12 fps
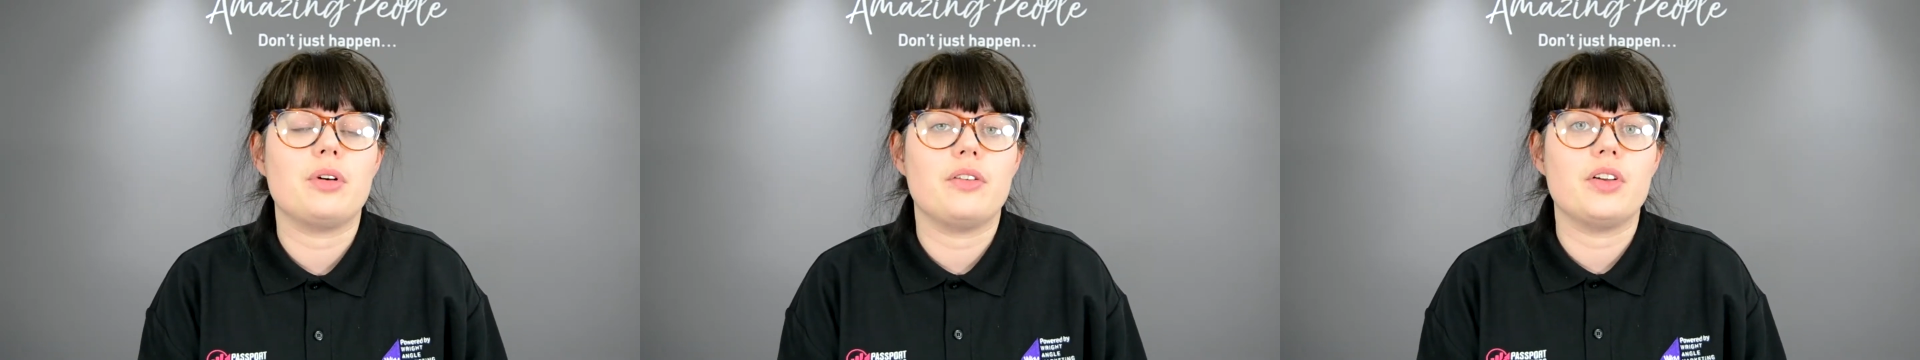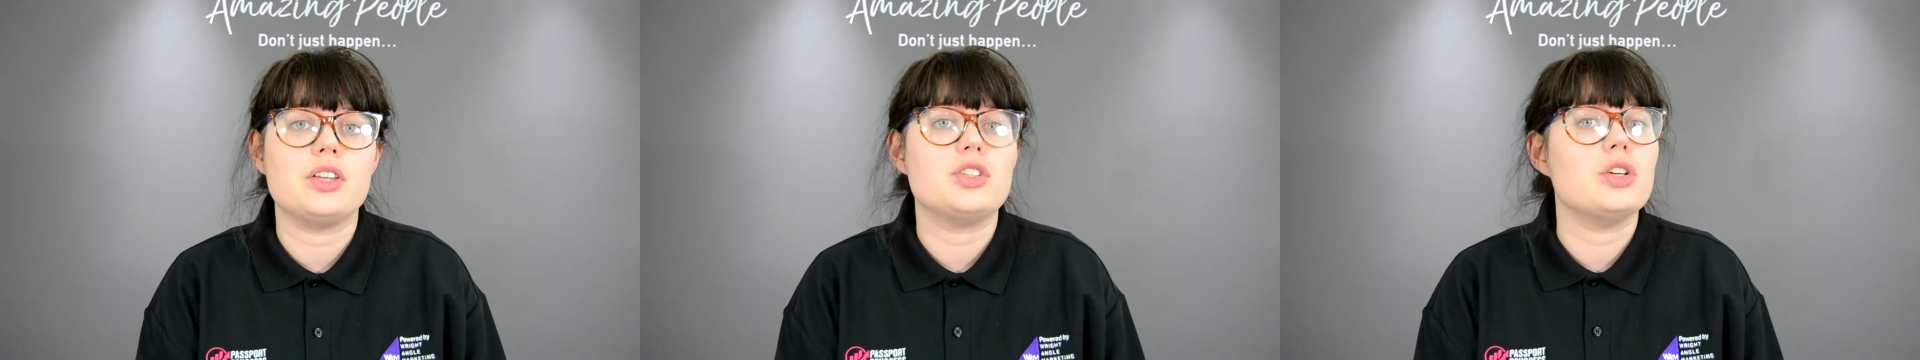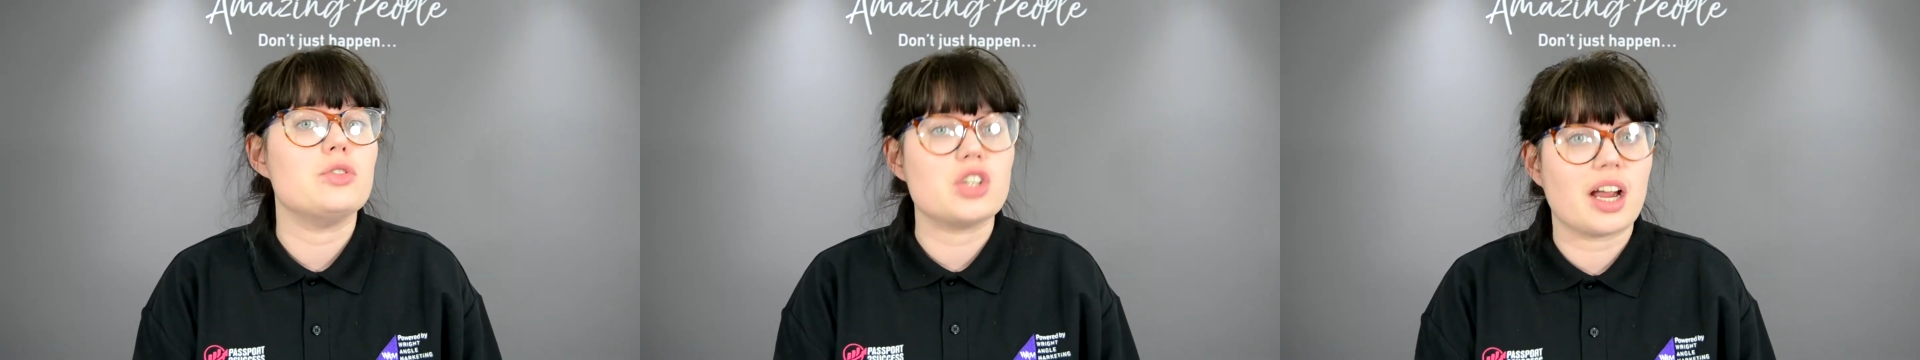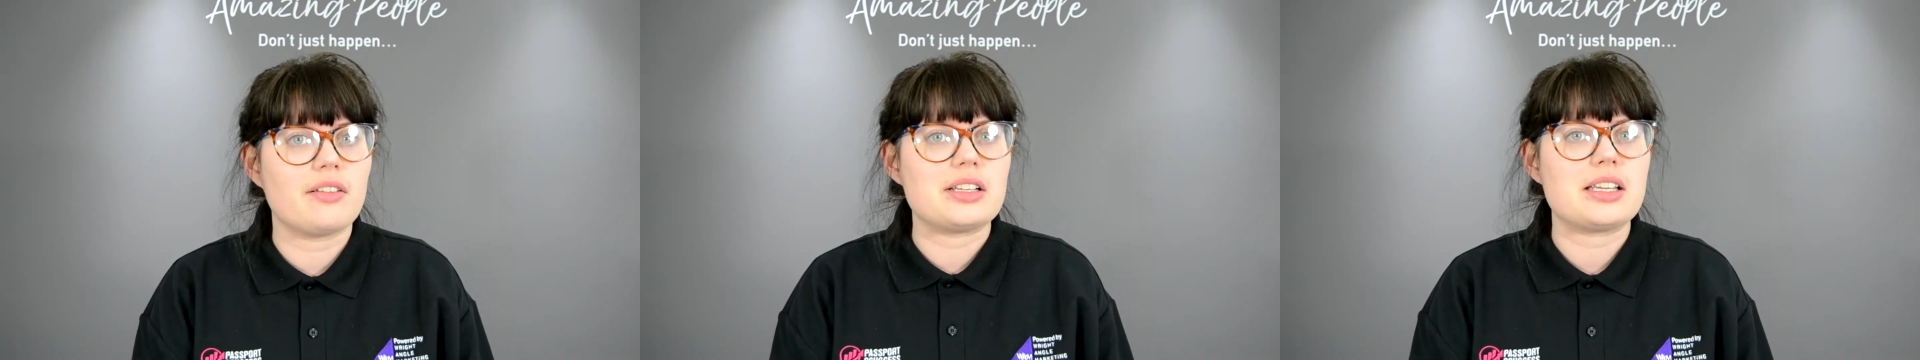profits to
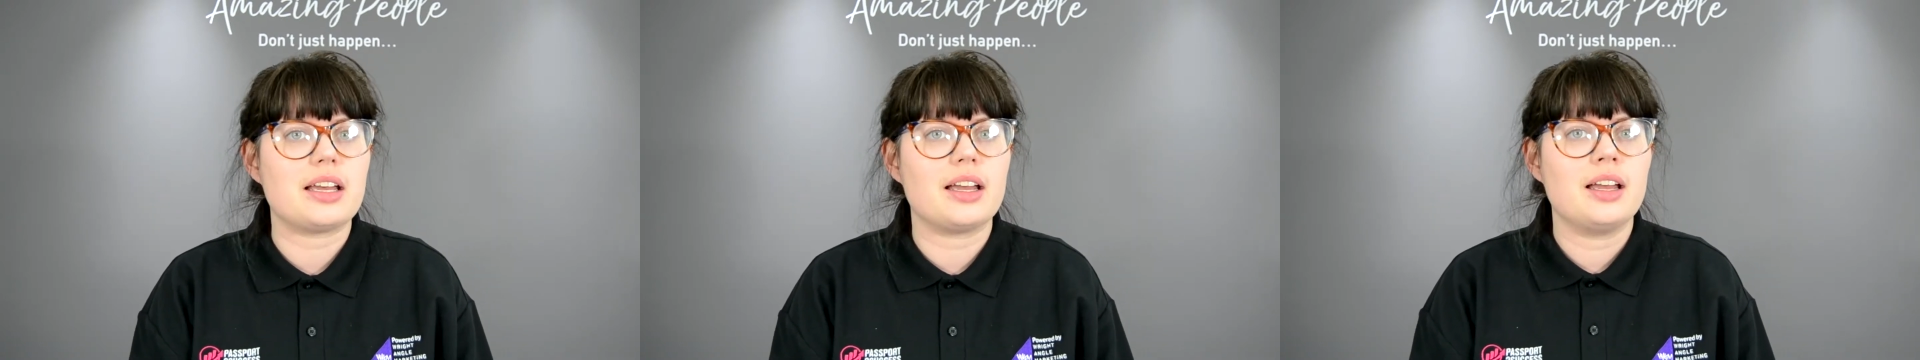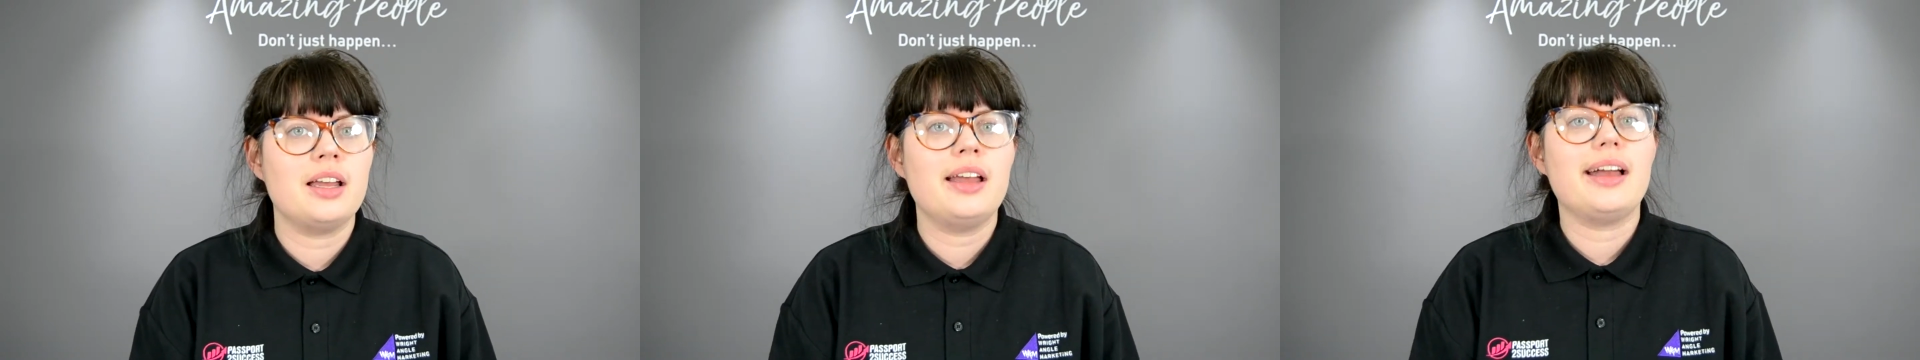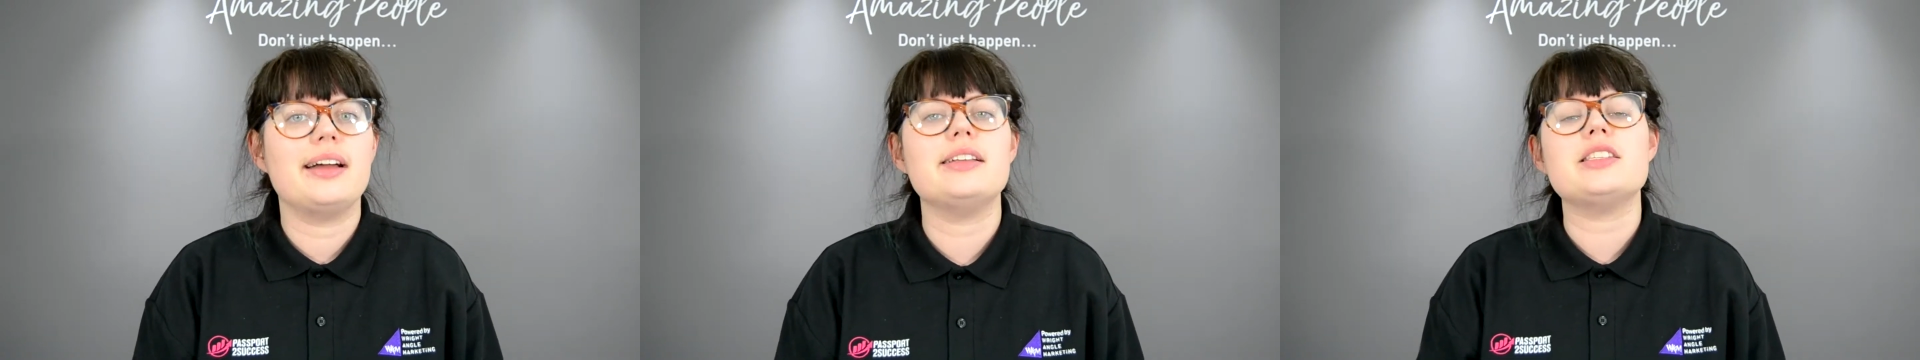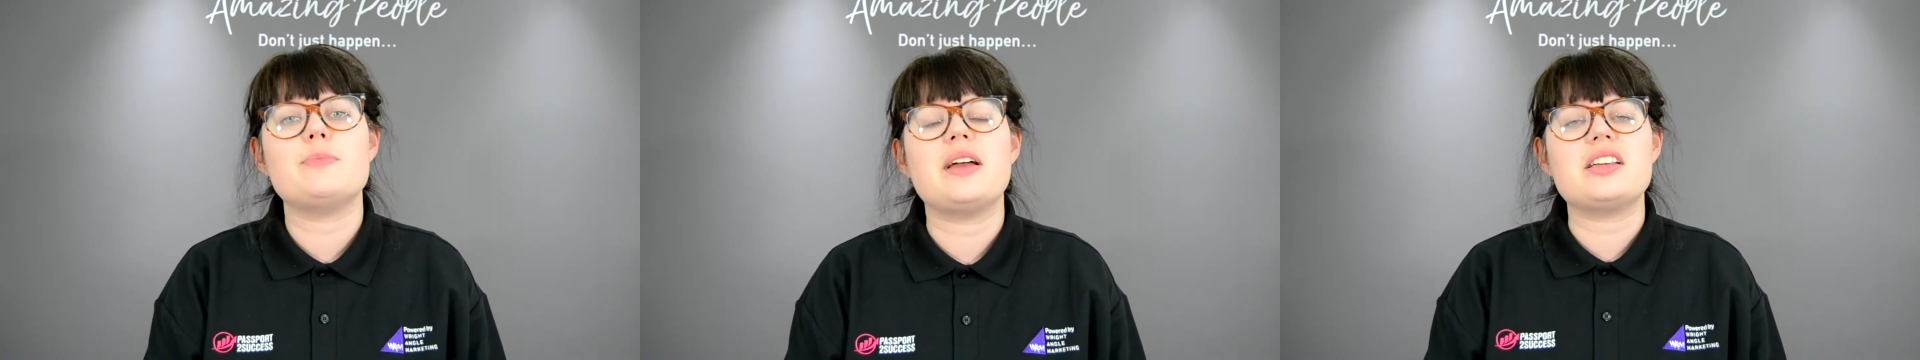charity and
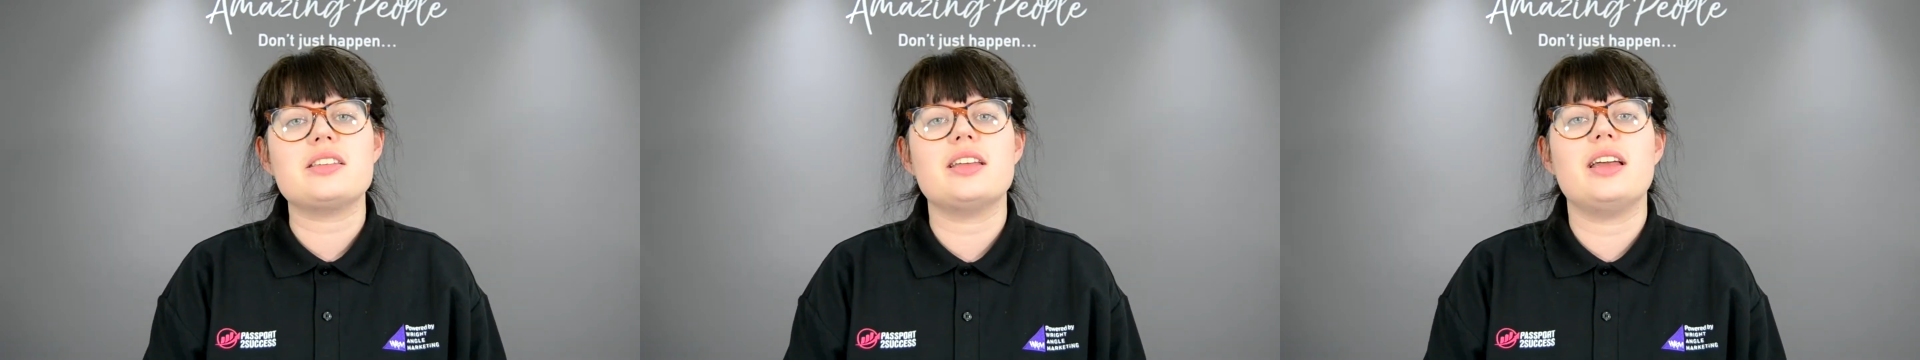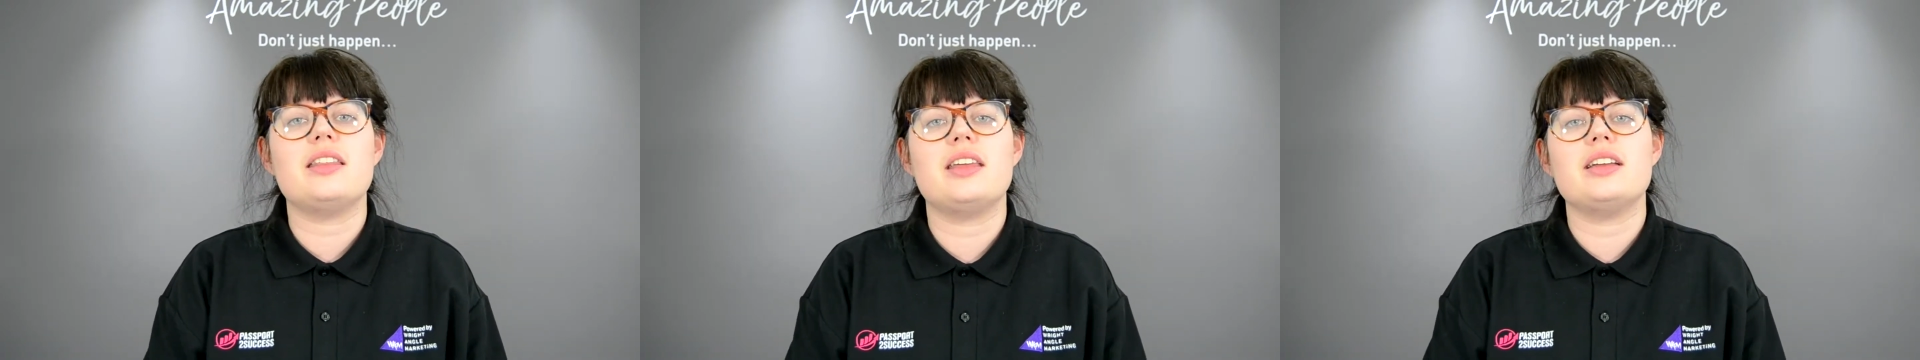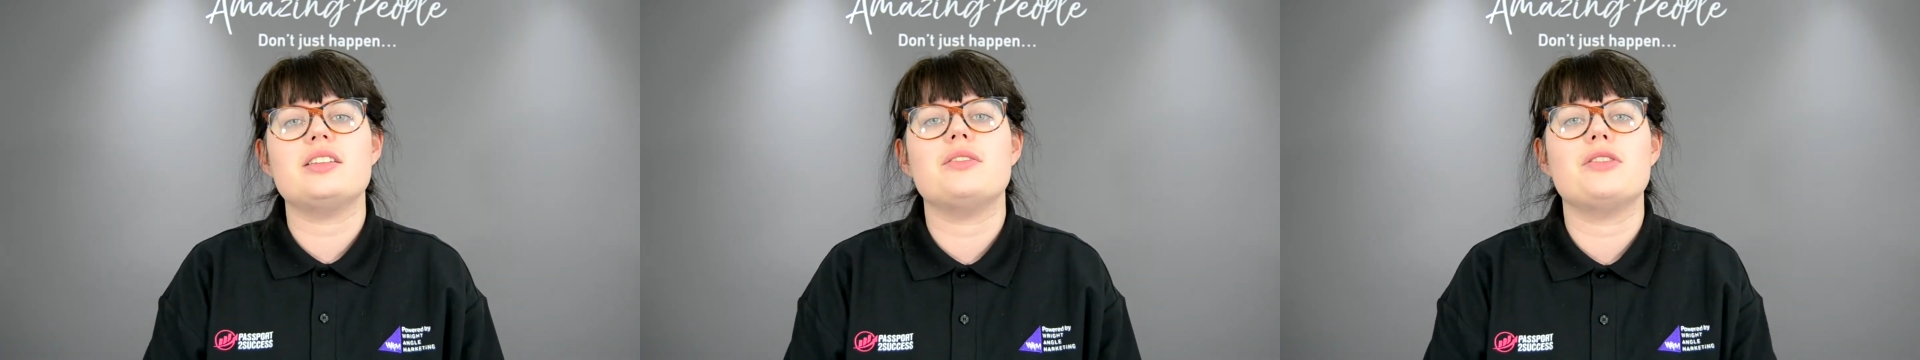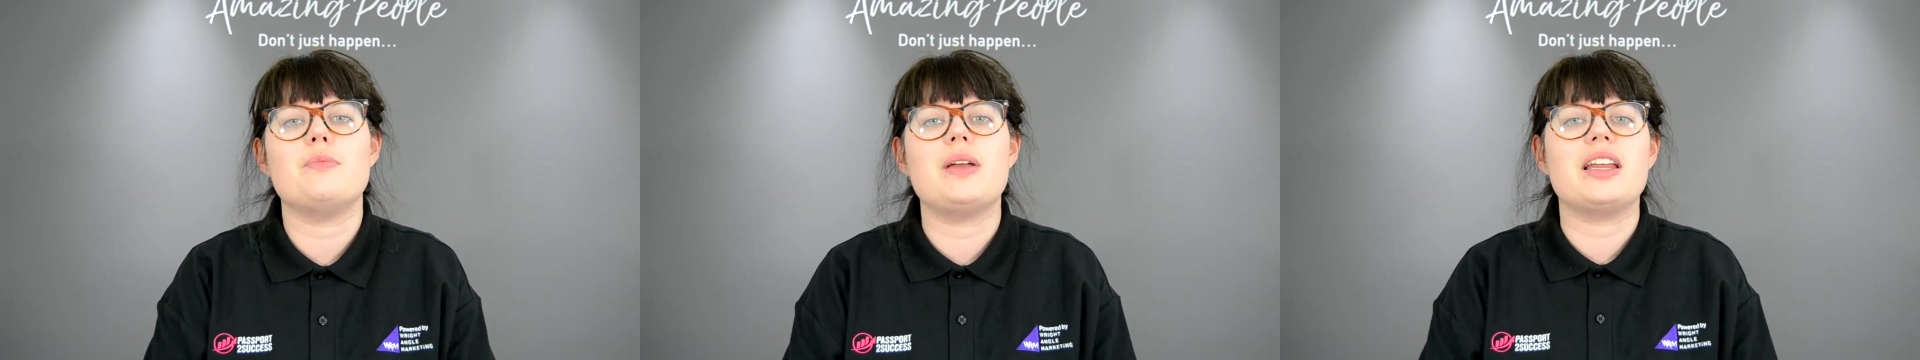especially they
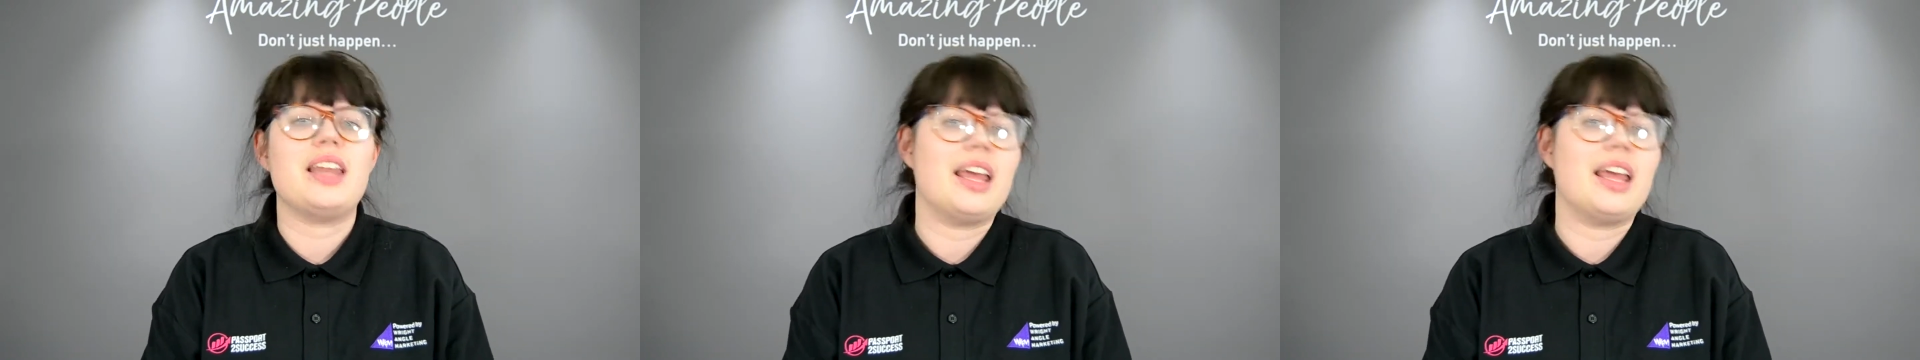do the big